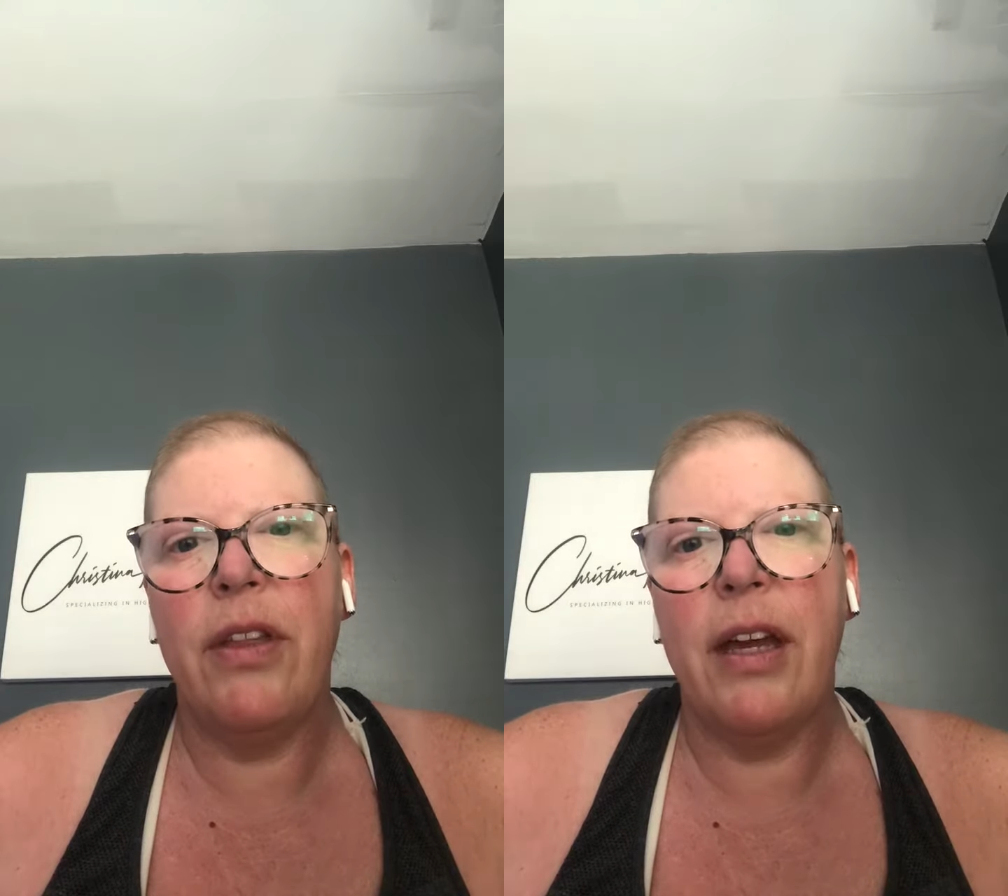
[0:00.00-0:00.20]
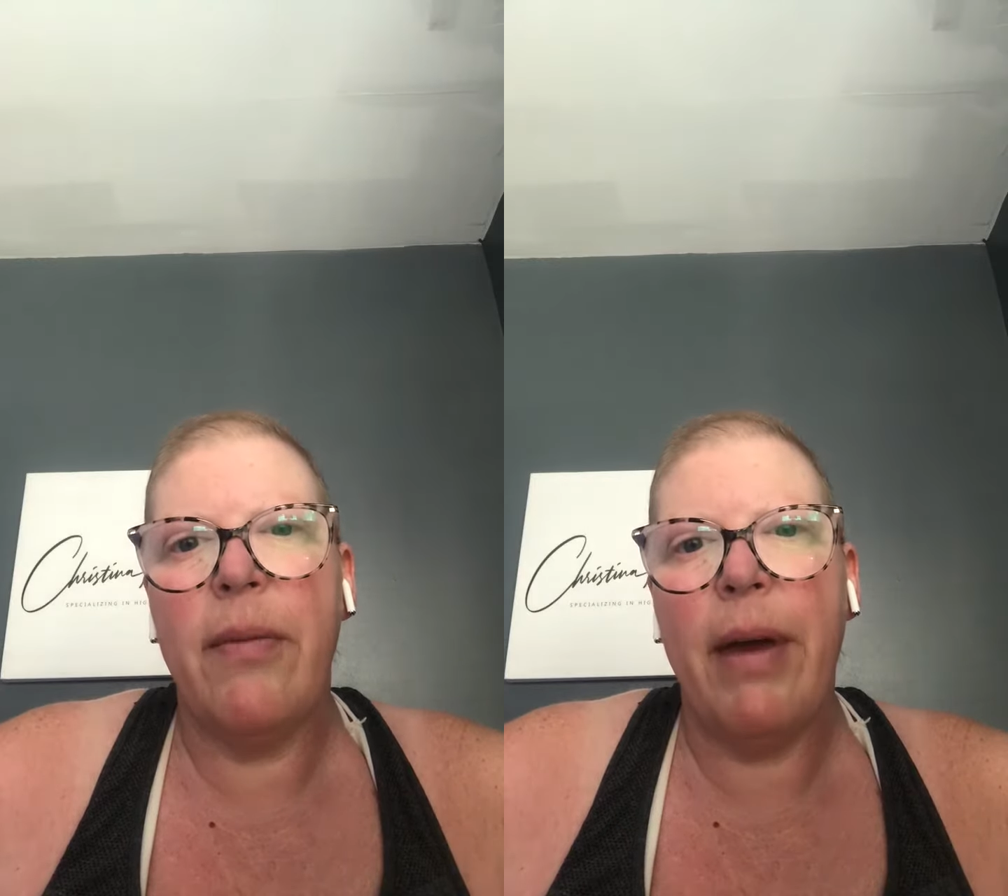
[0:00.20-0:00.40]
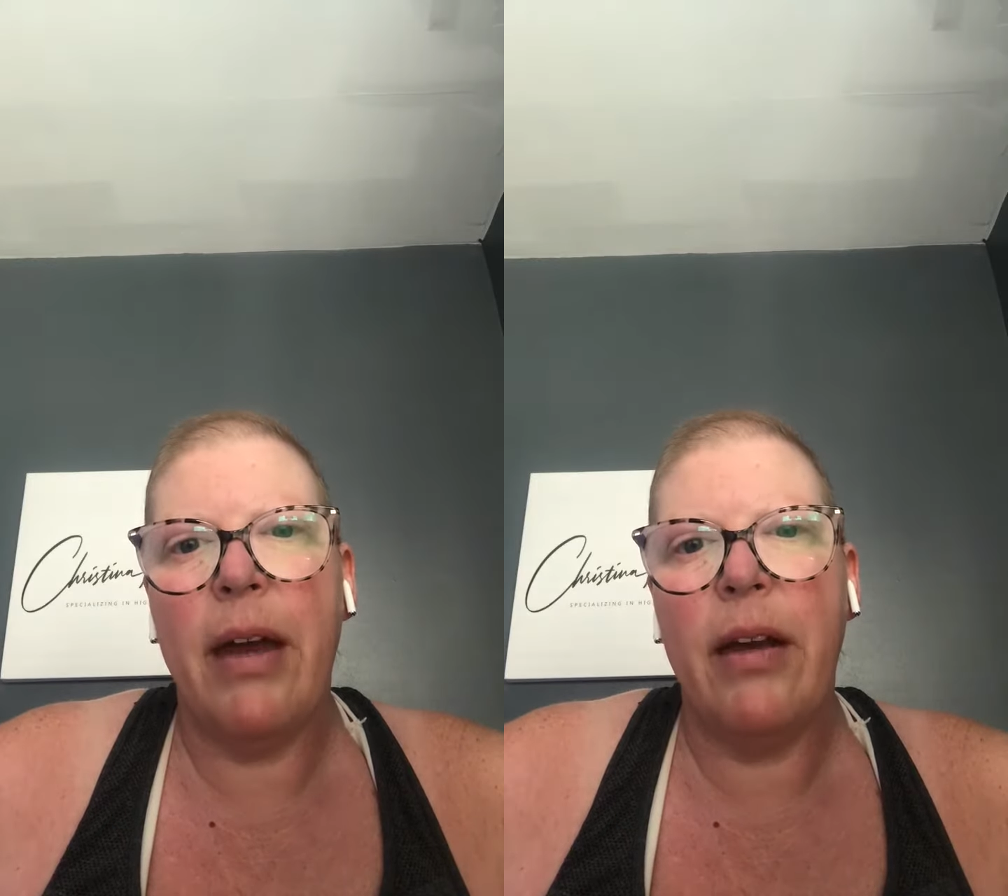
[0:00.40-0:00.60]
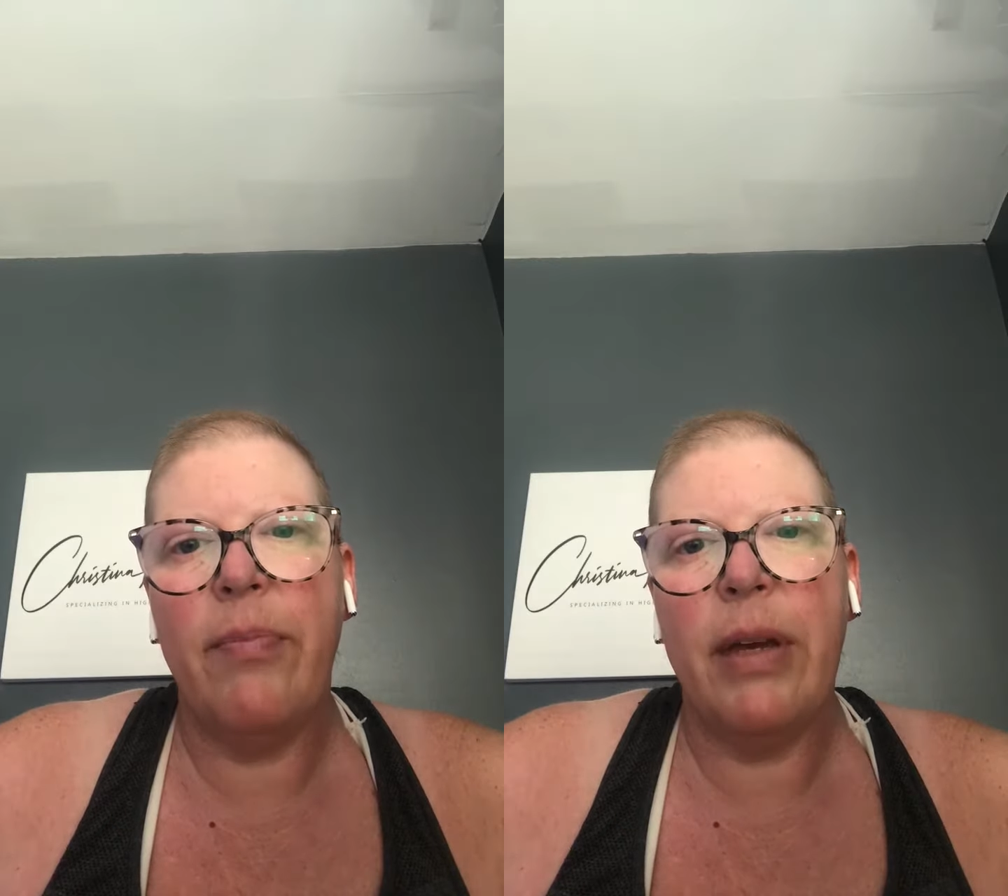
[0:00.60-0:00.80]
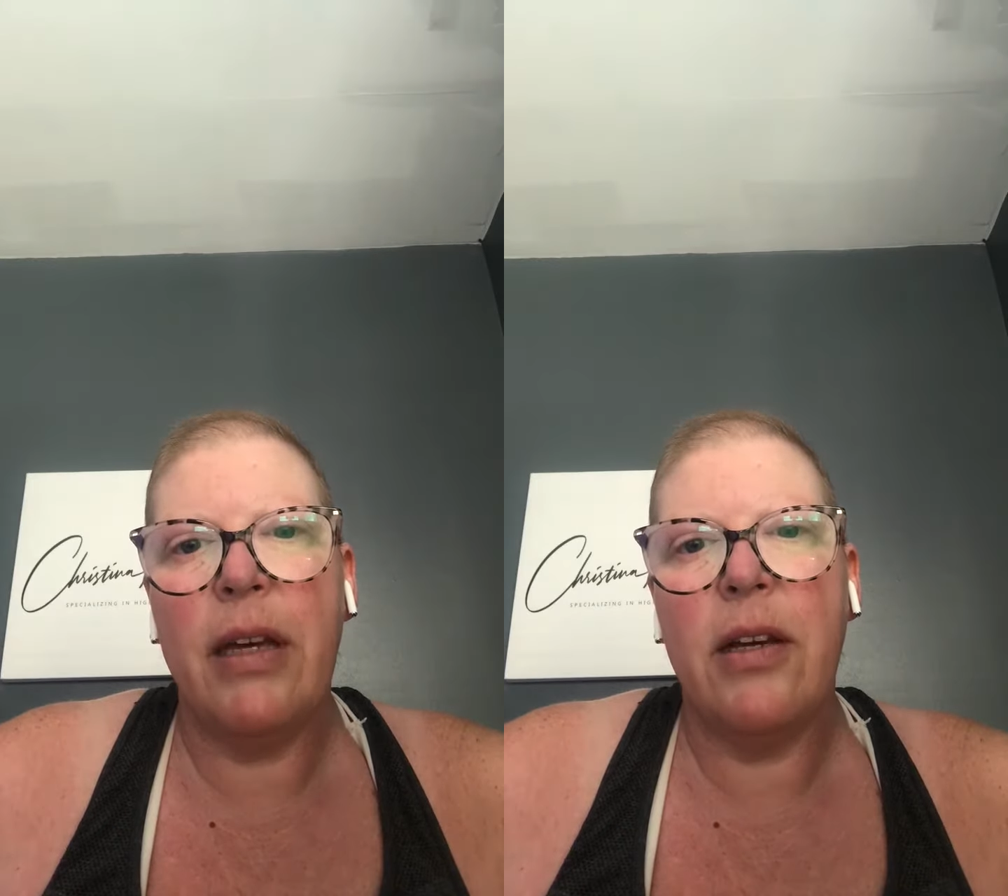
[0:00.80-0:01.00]
think about it
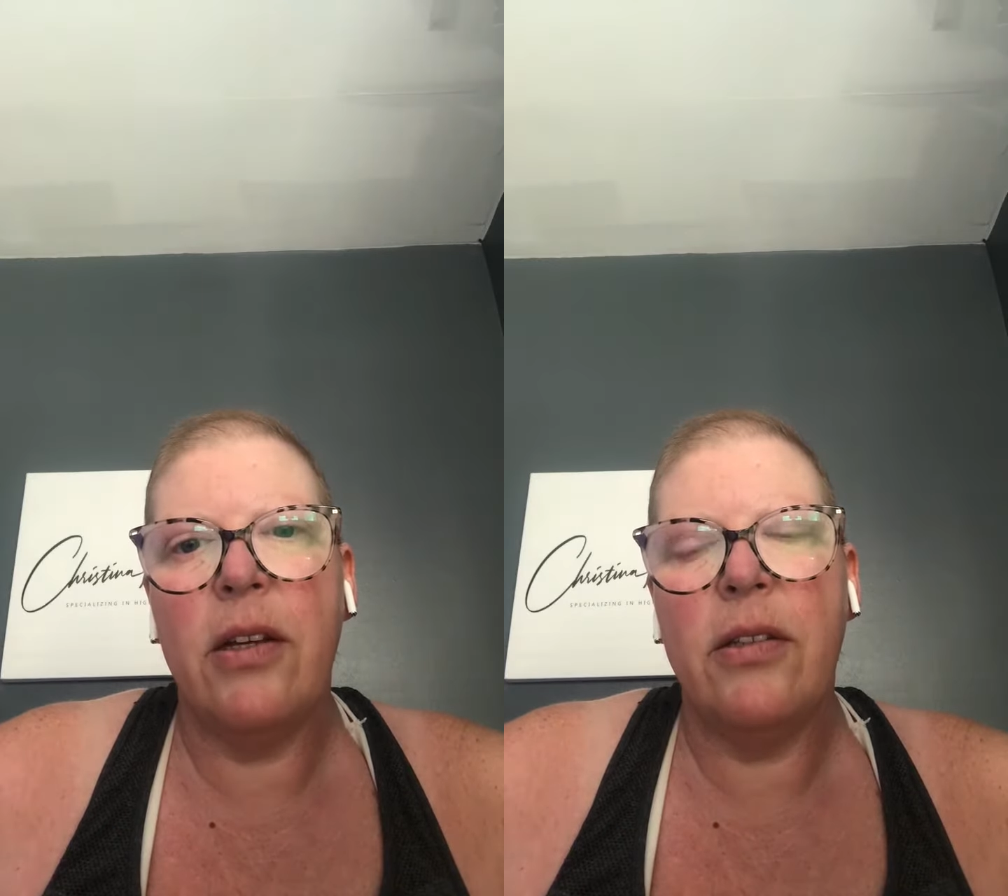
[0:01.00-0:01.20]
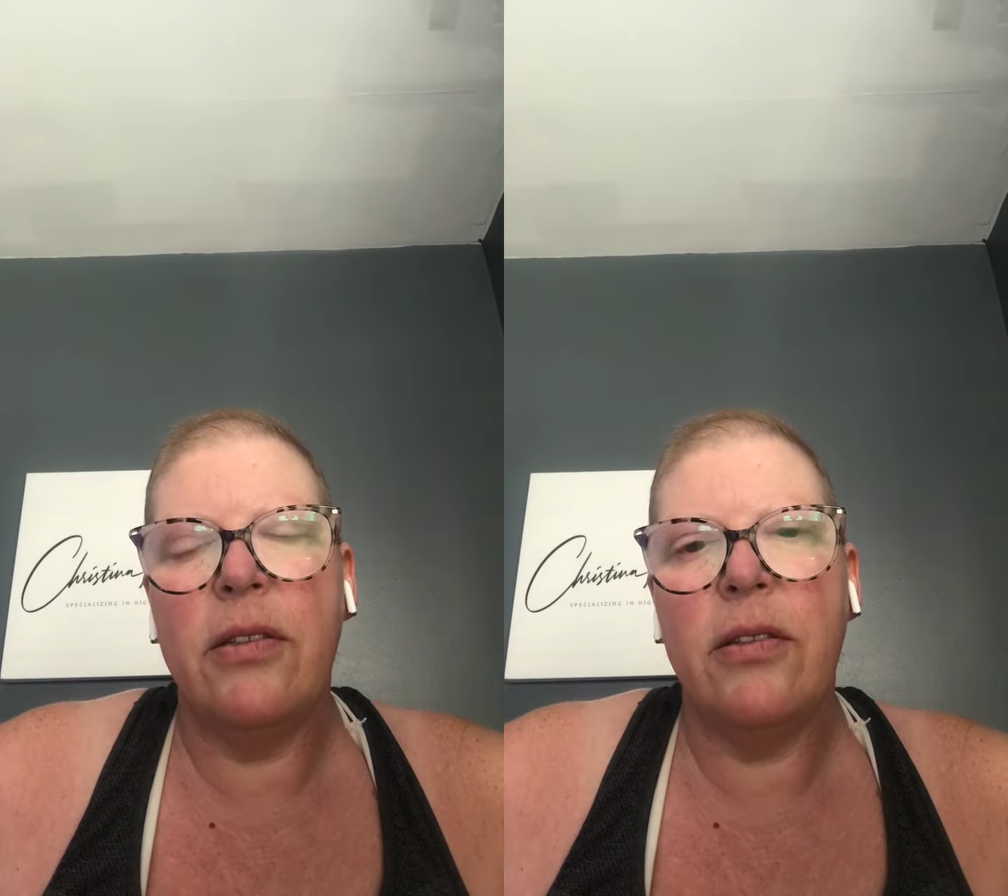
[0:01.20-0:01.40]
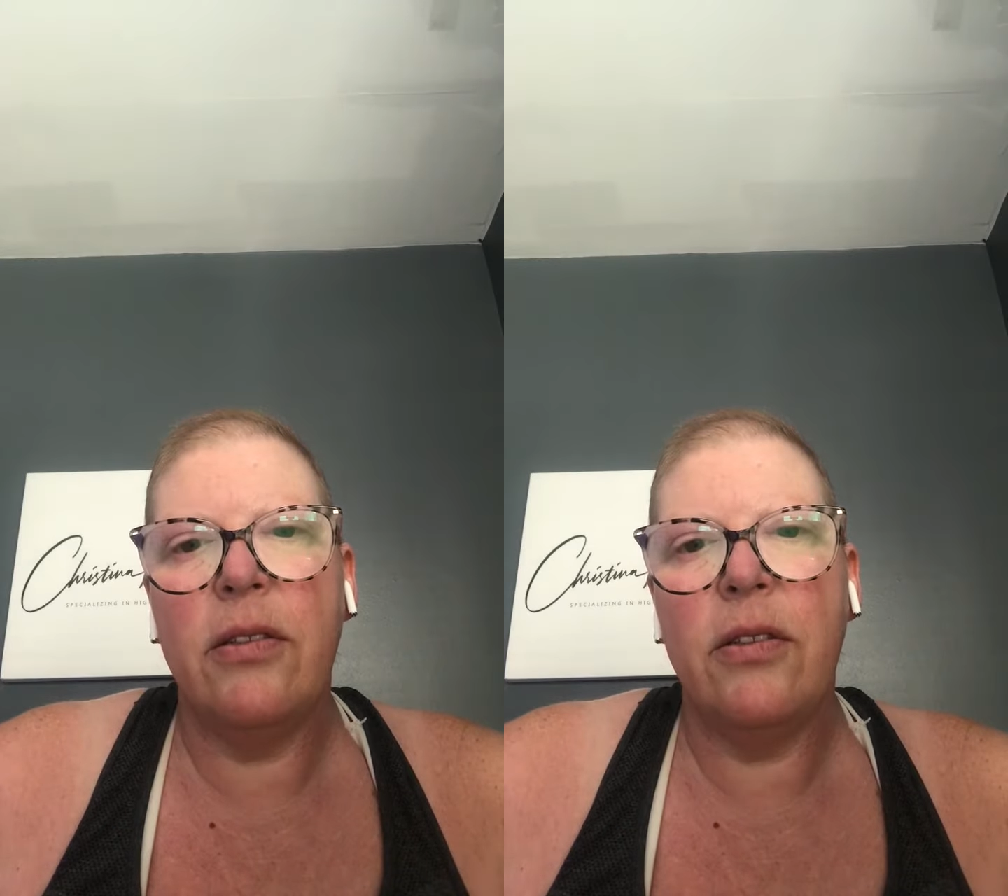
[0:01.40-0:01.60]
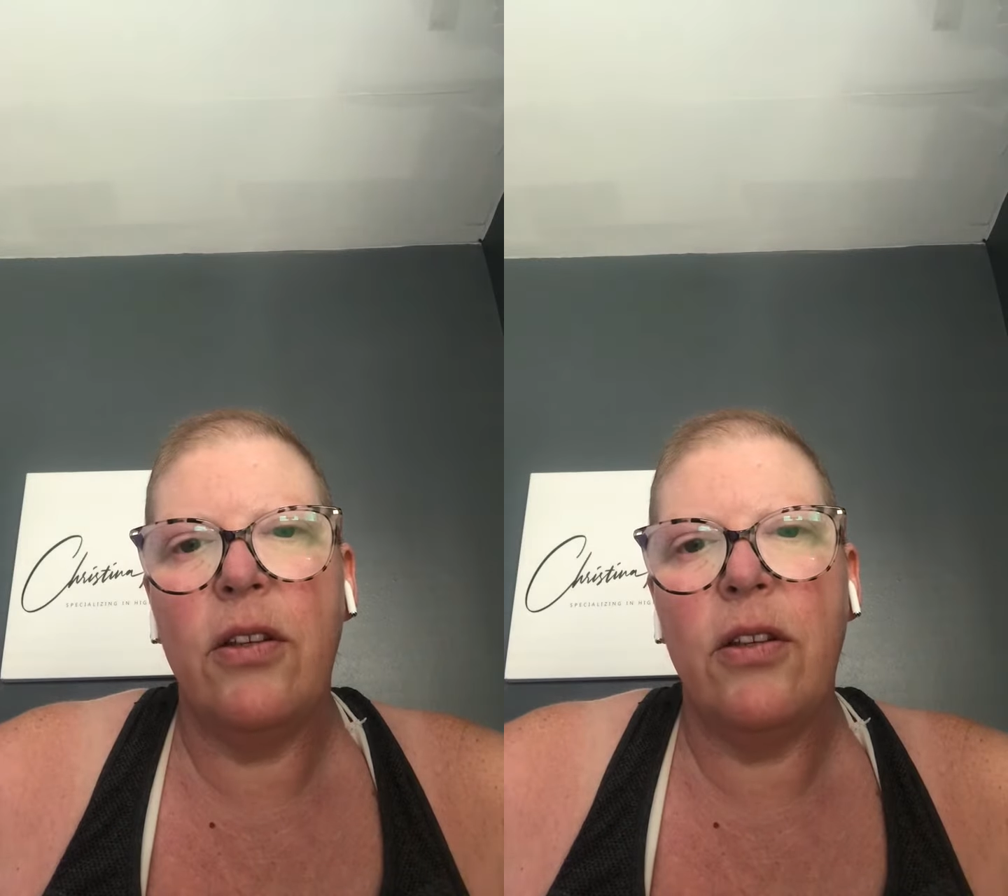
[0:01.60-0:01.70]
because